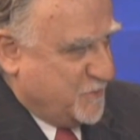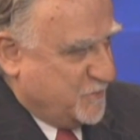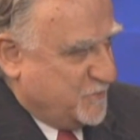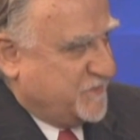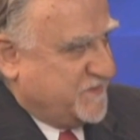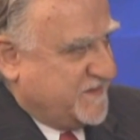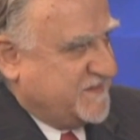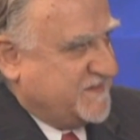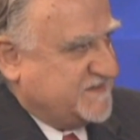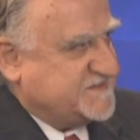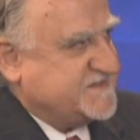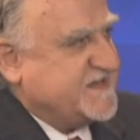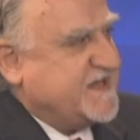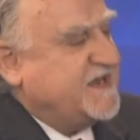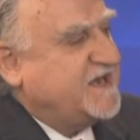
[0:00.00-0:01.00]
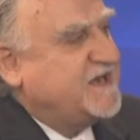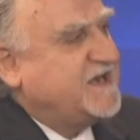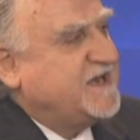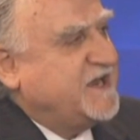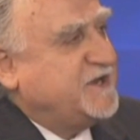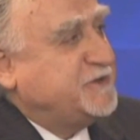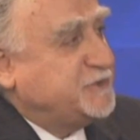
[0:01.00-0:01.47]
within the cell
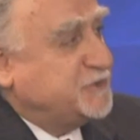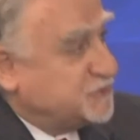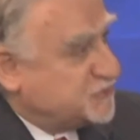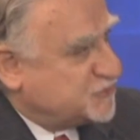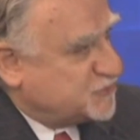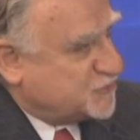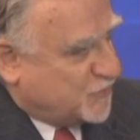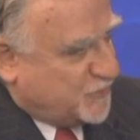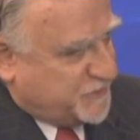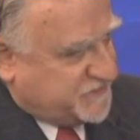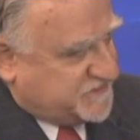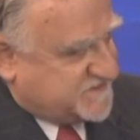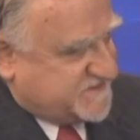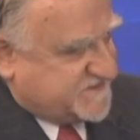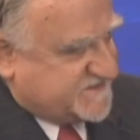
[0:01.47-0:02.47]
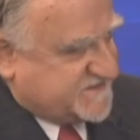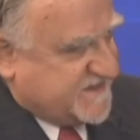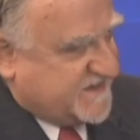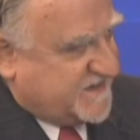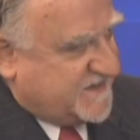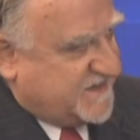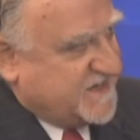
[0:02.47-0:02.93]
and destroys the
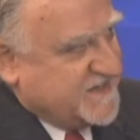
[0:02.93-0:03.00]
cell.